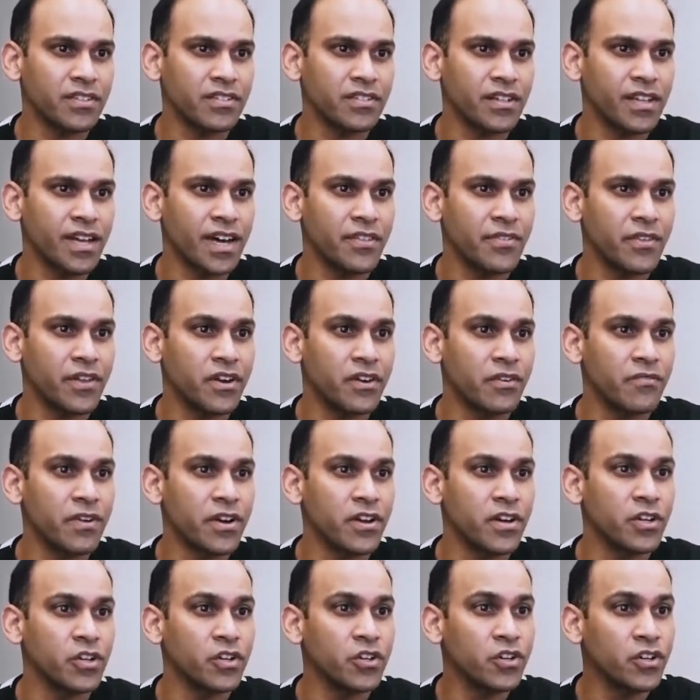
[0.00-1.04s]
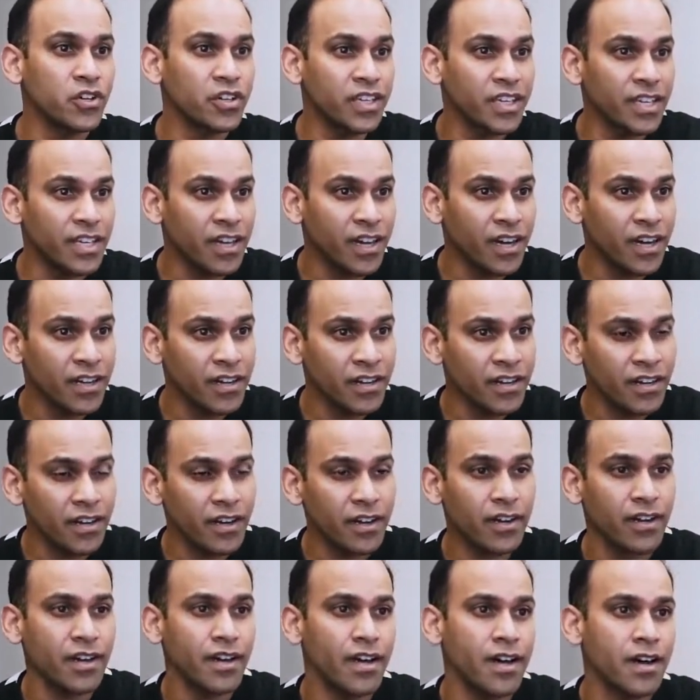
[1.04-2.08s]
There's a lot that are very cookie
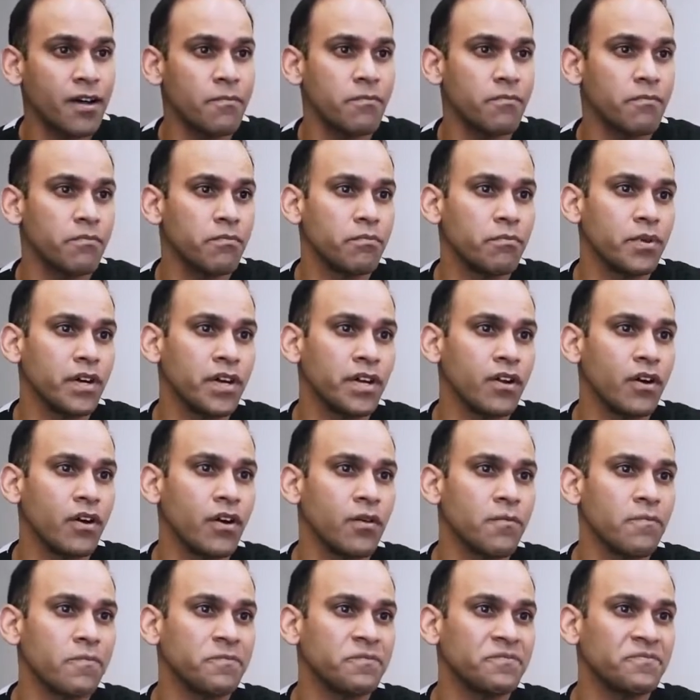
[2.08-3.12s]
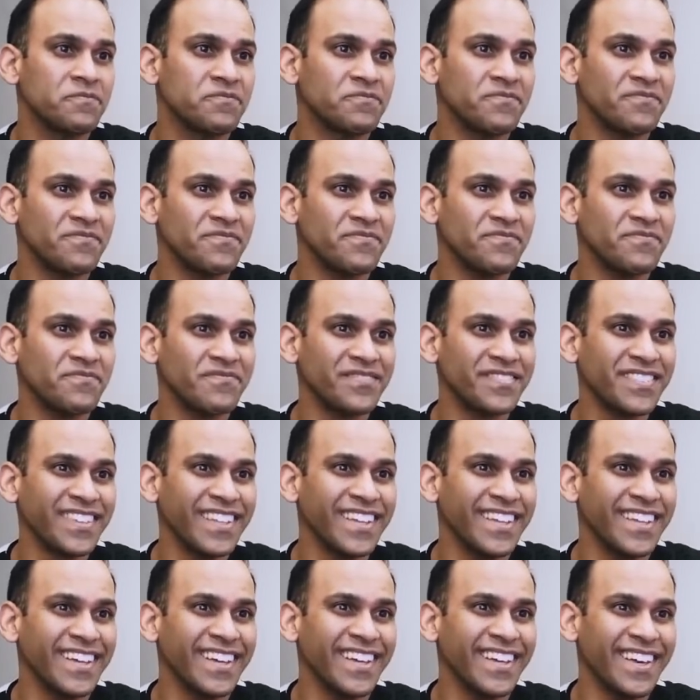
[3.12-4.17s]
cutter. But I nod my head like, yeah,
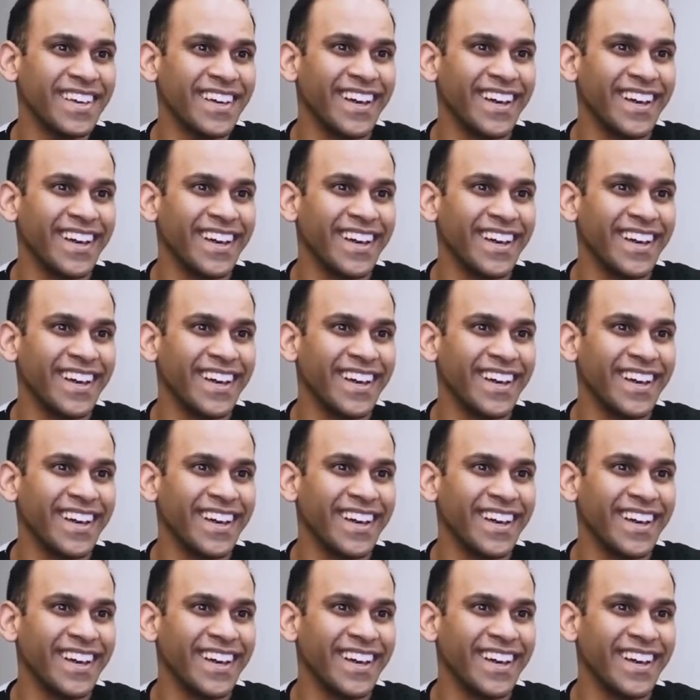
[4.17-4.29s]
I